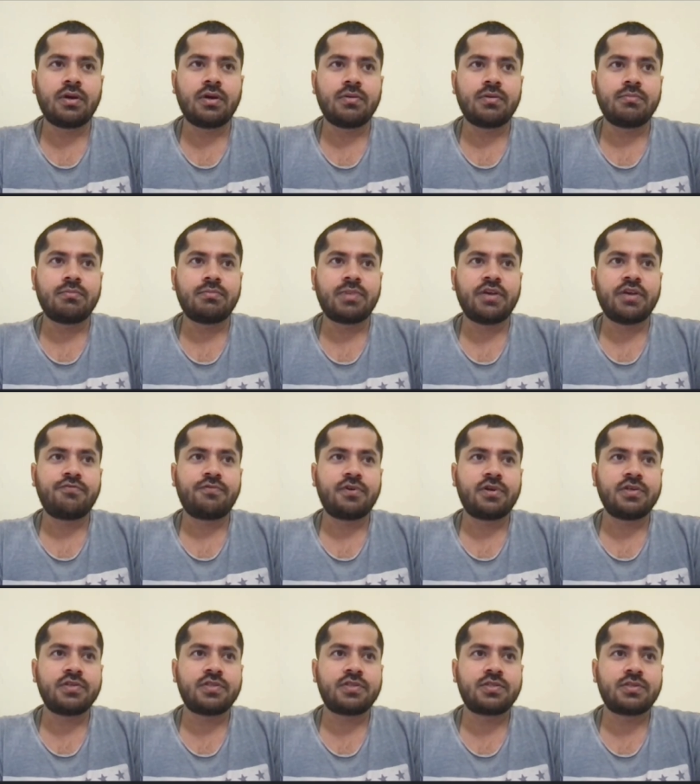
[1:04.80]
uh, my
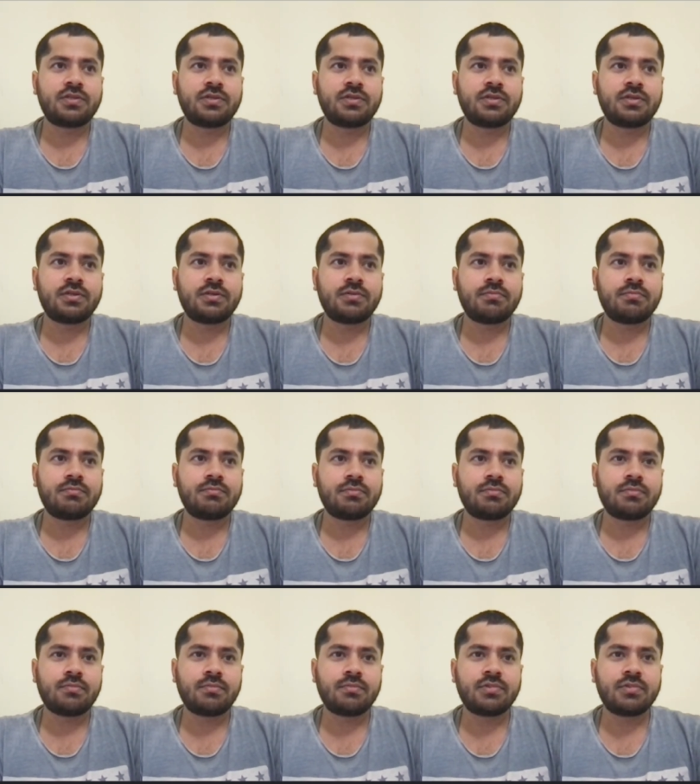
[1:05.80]
first uh,
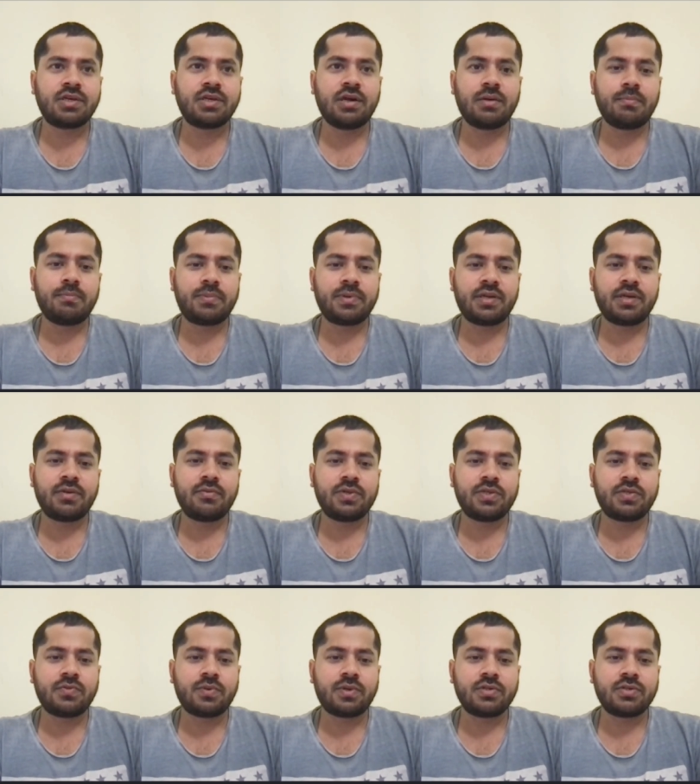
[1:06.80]
company
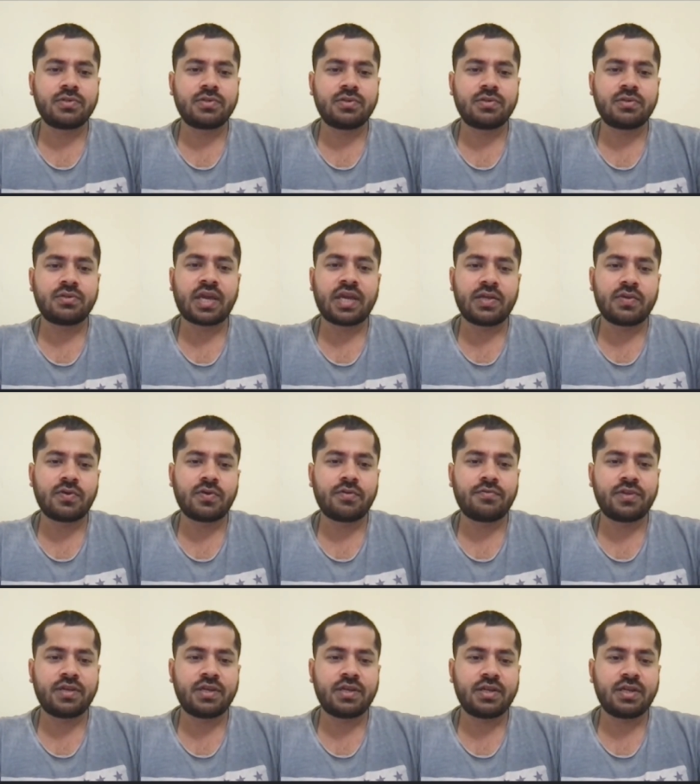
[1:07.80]
which was uh, tied to
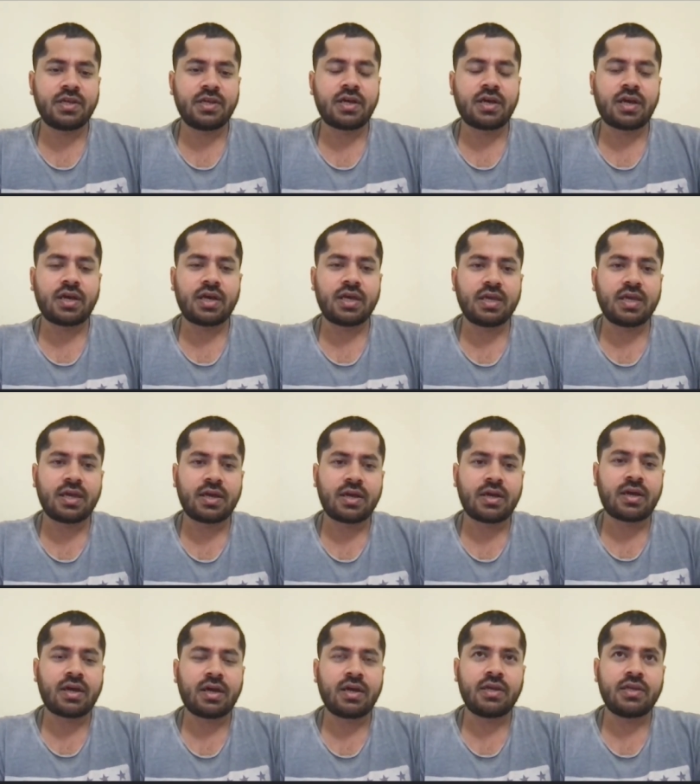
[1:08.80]
every india i
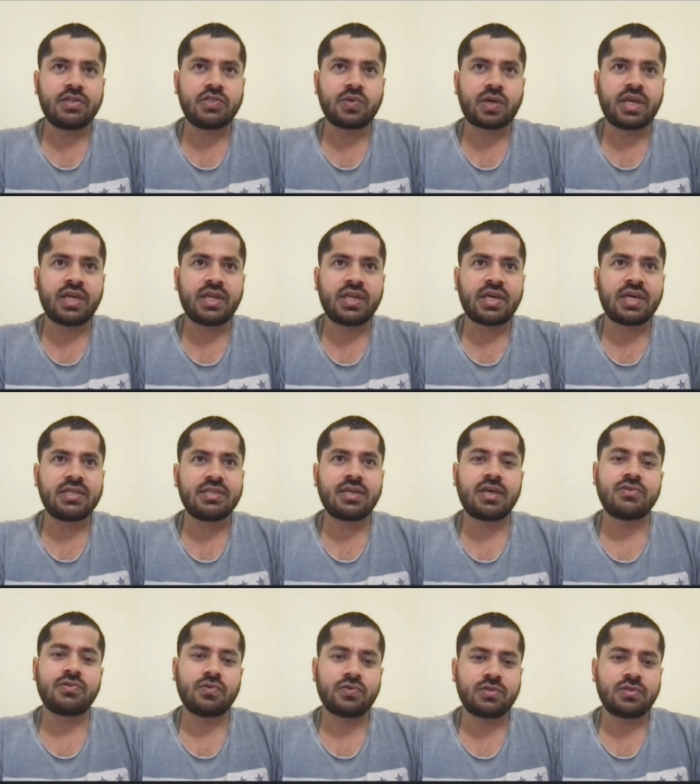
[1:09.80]
ha- uh, i joined as
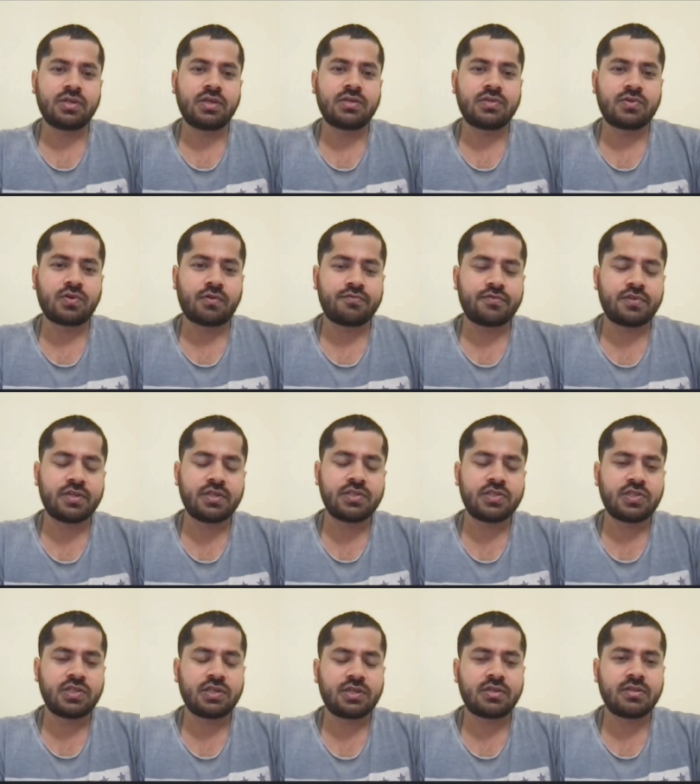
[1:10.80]
an associate software
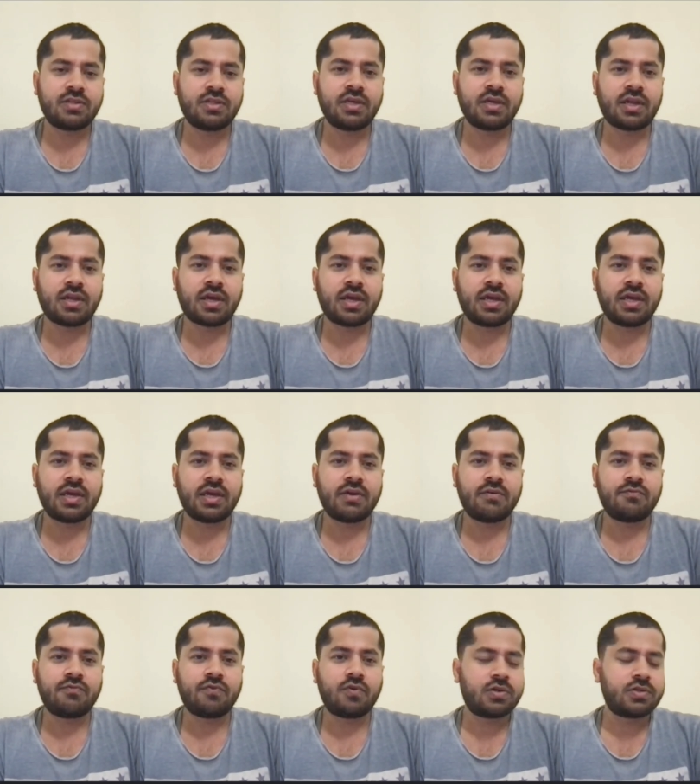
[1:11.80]
engineer there i
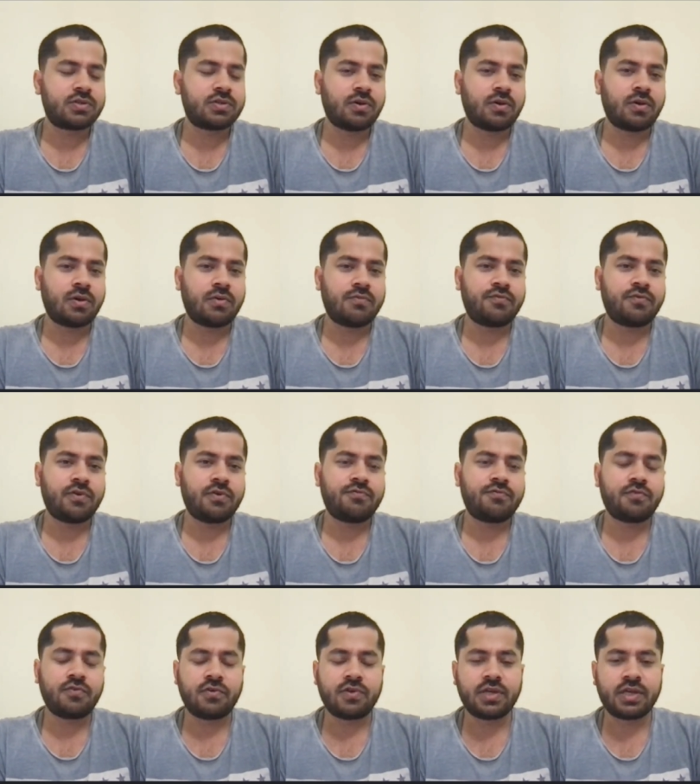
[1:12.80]
have worked uh,
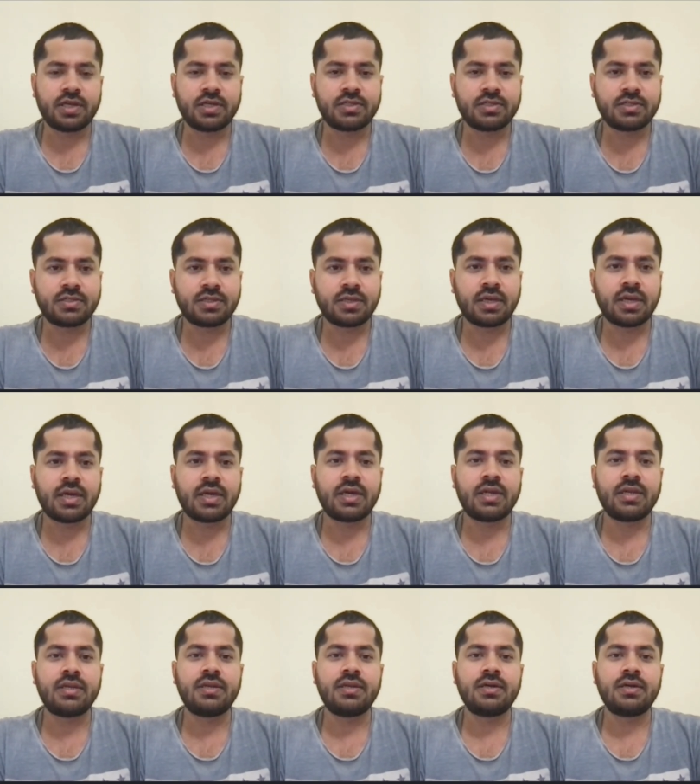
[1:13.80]
for 4 years
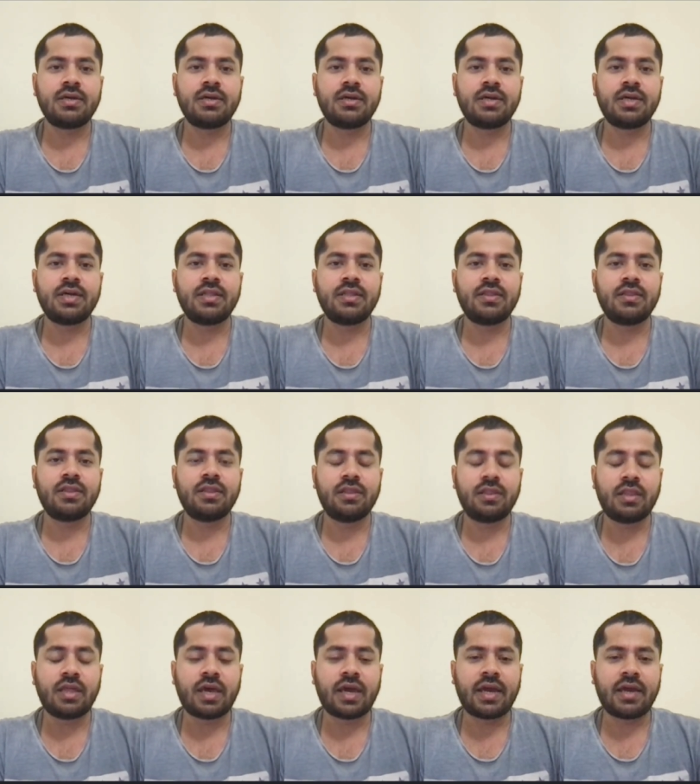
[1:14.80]
and uh,
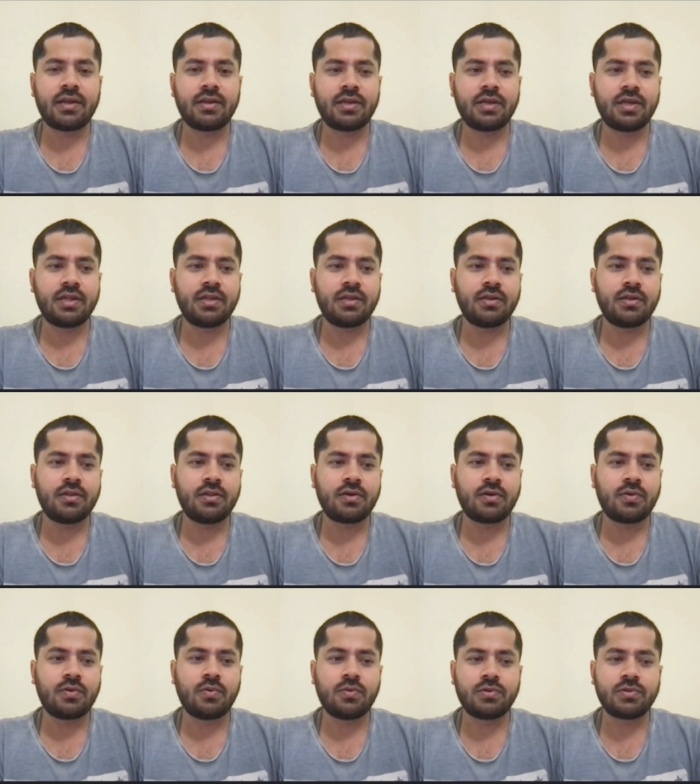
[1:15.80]
in that in
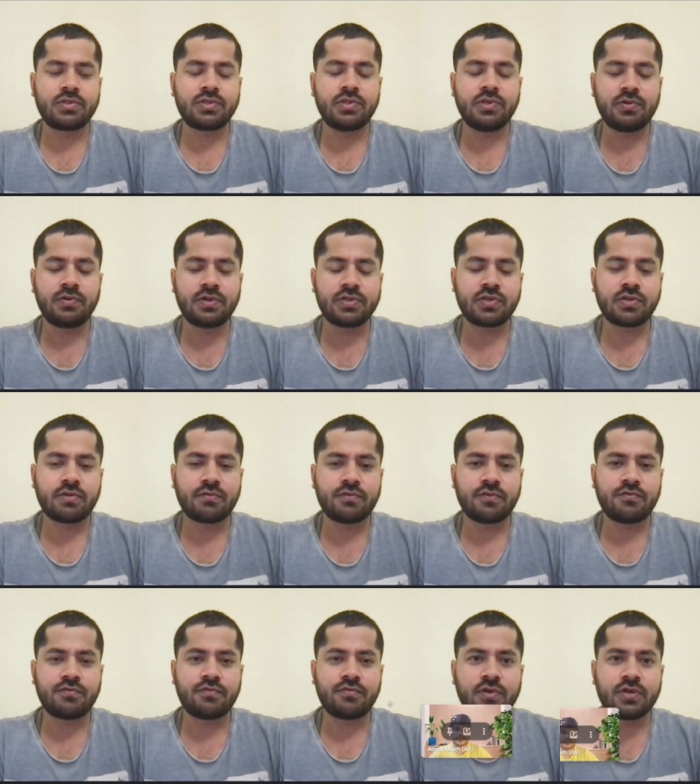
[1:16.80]
the course duration
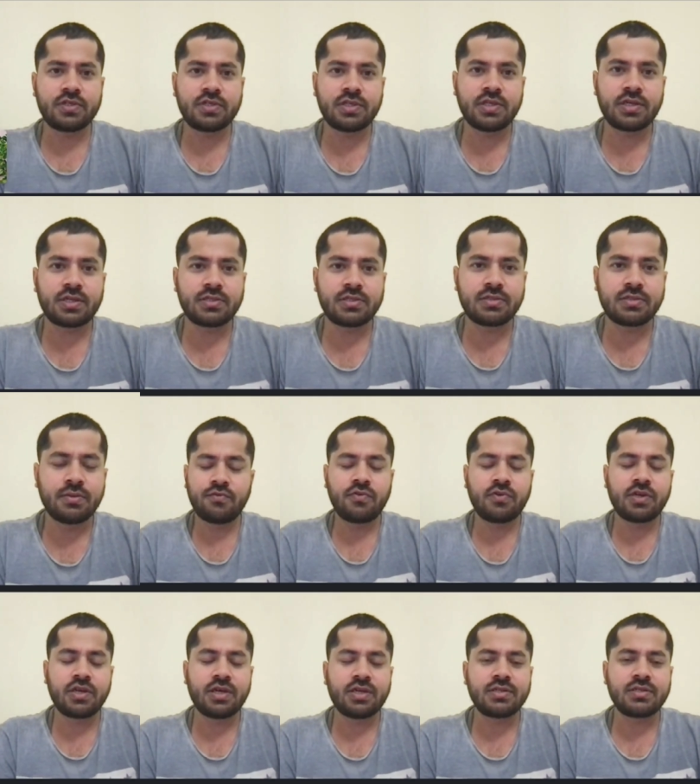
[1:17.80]
of the 4 years
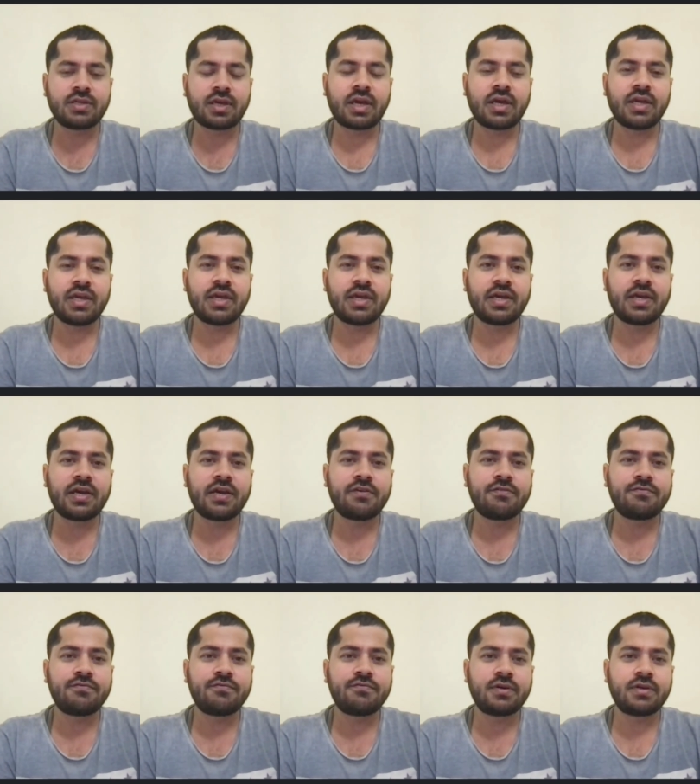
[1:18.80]
4 years i have